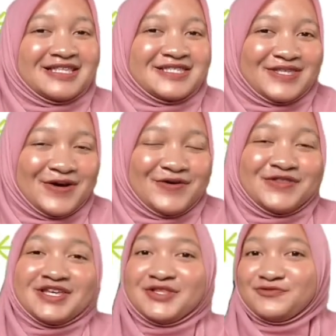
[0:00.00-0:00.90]
So
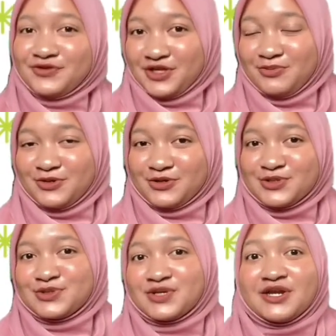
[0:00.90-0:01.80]
don't worry,
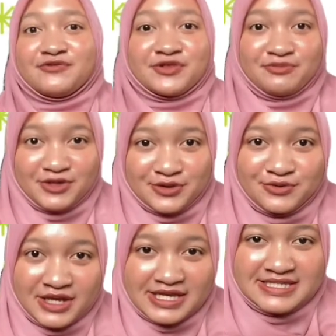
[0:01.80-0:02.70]
because together with me
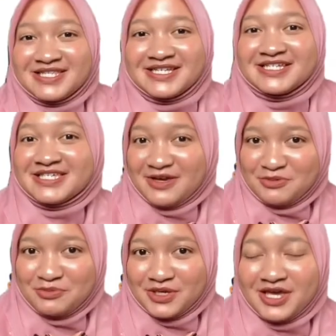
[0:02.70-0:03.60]
today, Teacher
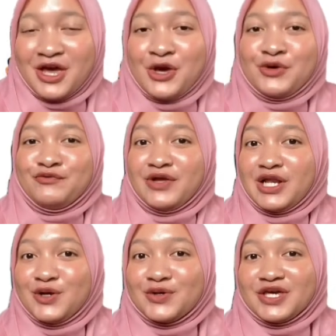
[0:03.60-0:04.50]
Shamimi
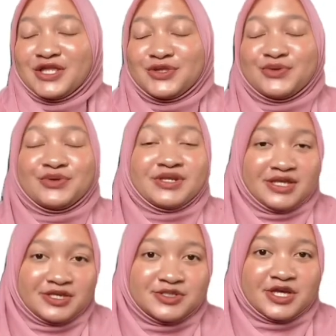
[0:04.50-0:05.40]
will look into
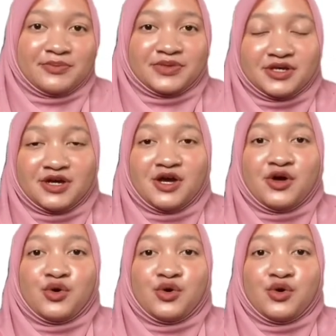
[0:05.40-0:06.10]
this chapter